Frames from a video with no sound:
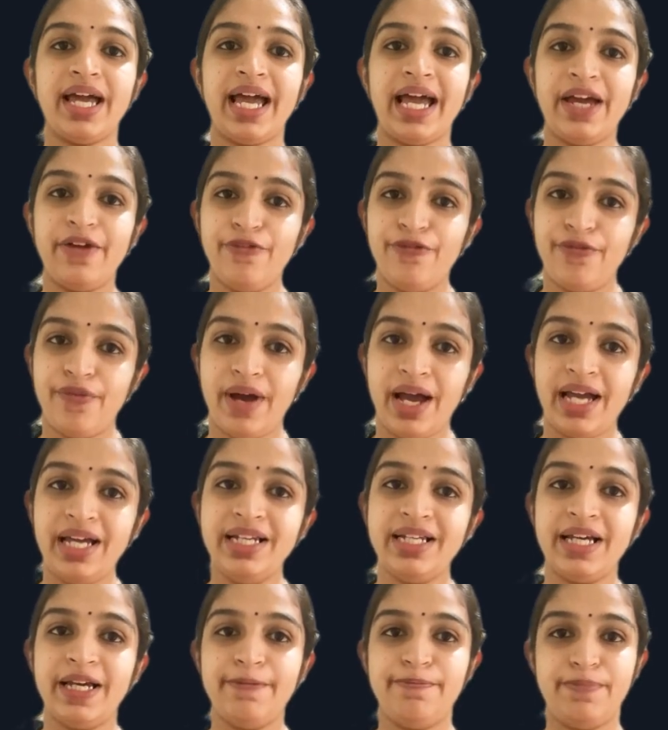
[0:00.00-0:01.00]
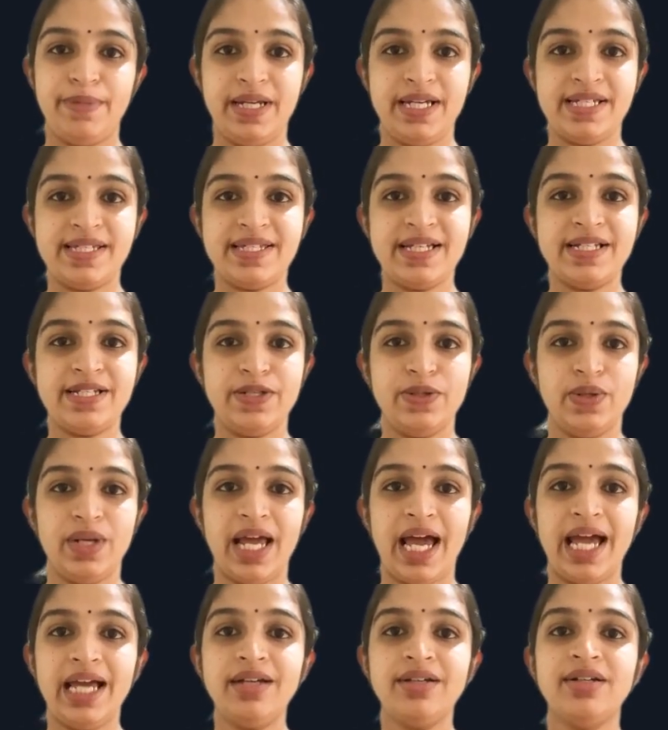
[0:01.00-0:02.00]
and find a preset you
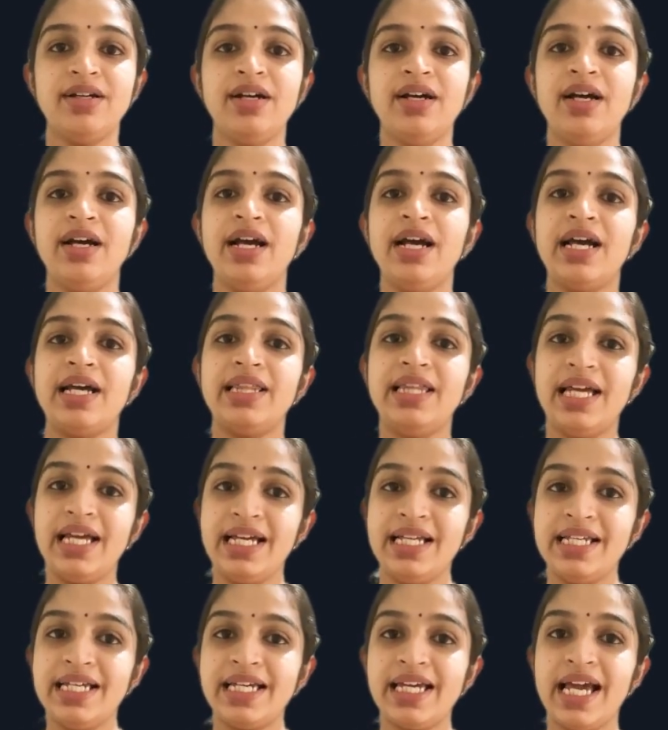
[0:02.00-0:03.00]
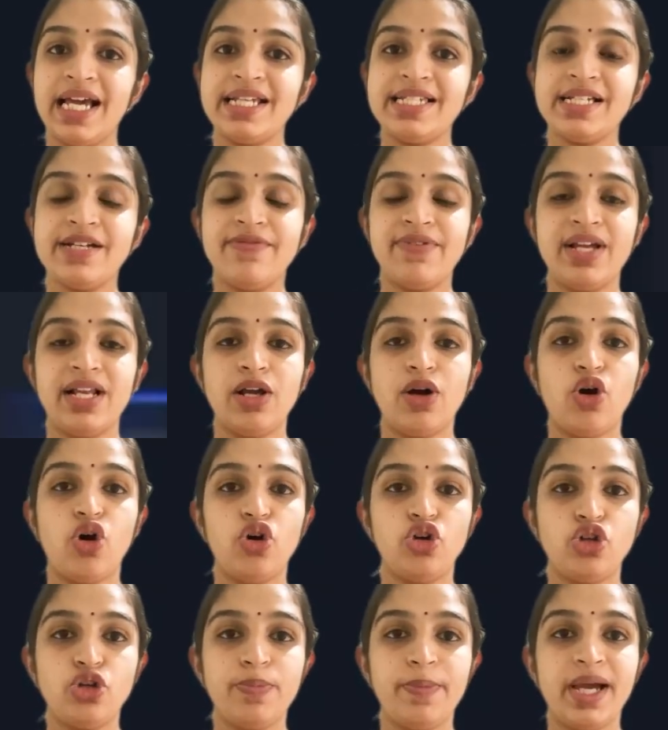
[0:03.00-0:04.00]
like, the indicator will
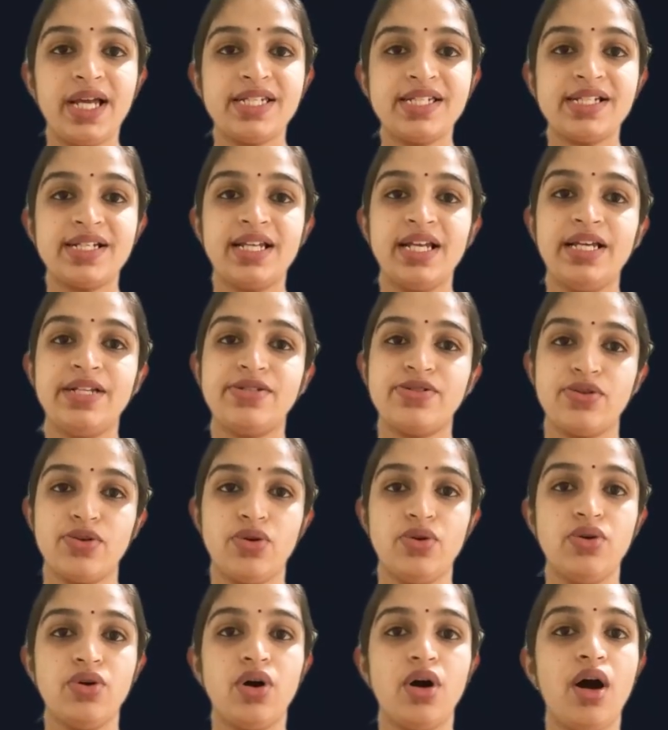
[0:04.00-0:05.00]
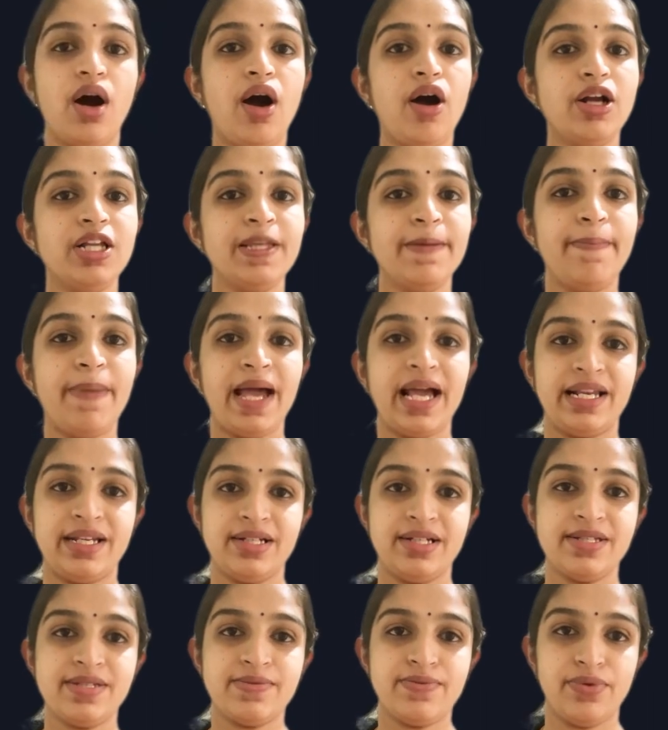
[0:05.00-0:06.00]
automatically draw all the
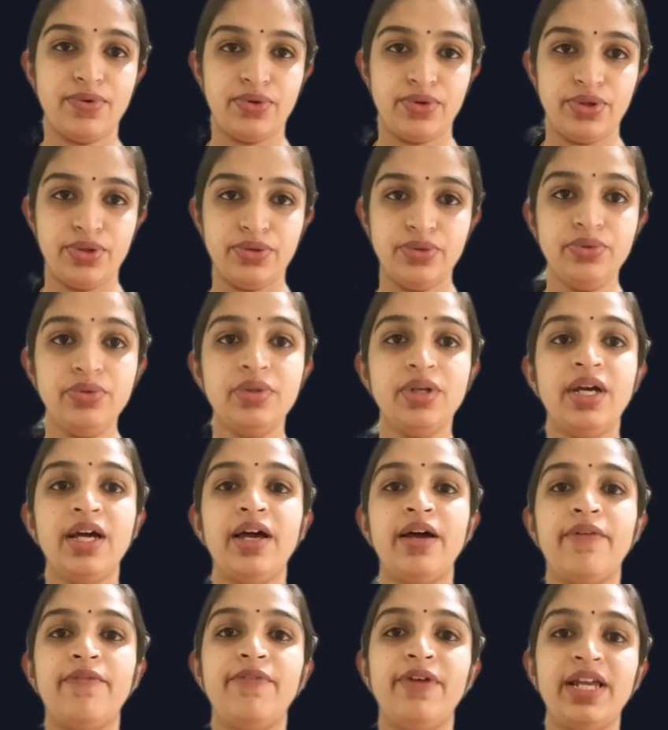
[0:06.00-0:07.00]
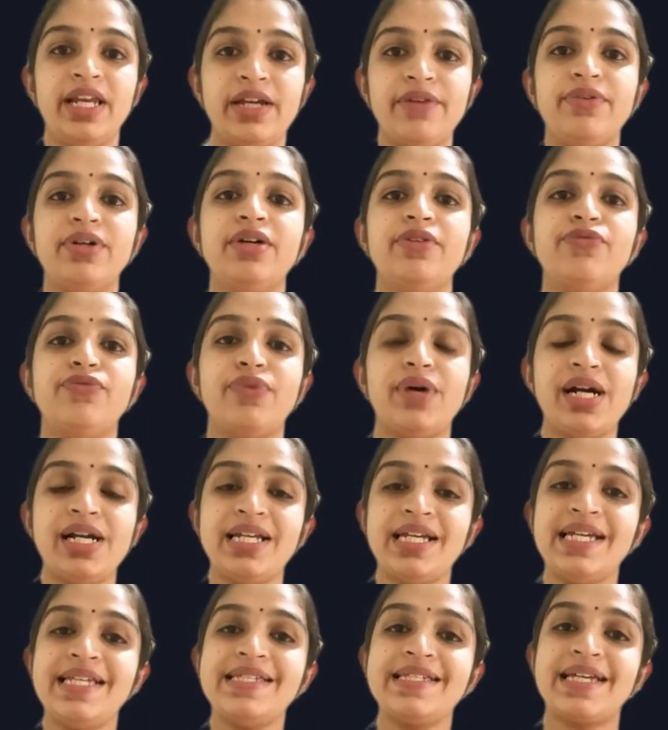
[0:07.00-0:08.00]
patterns for you whenever one
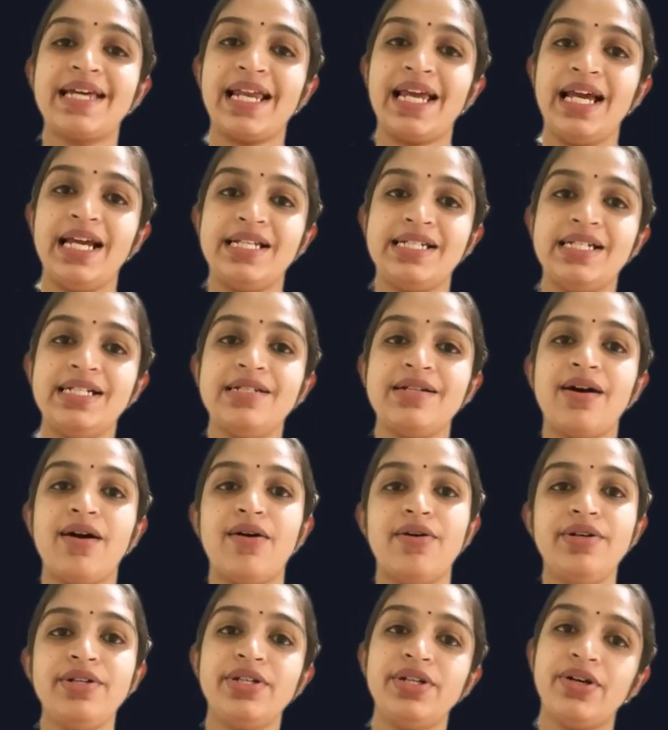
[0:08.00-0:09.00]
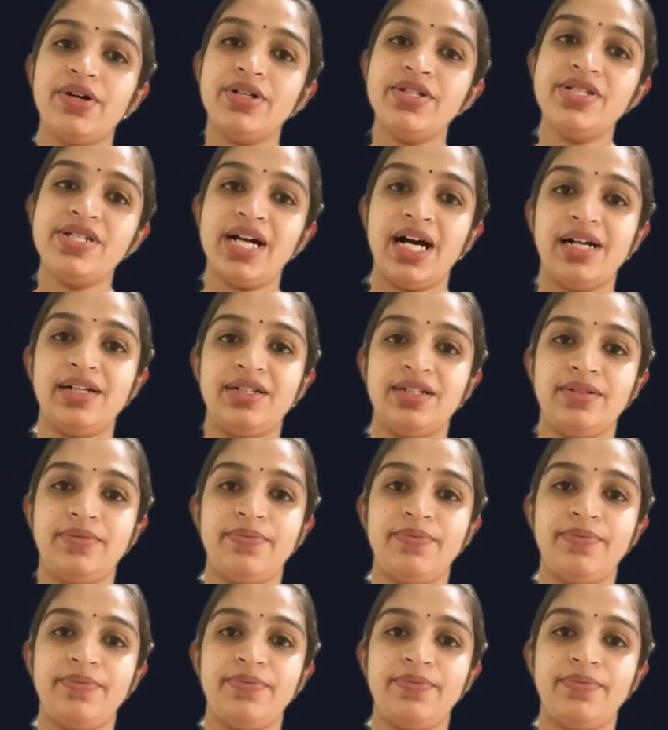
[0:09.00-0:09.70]
is created on your chart.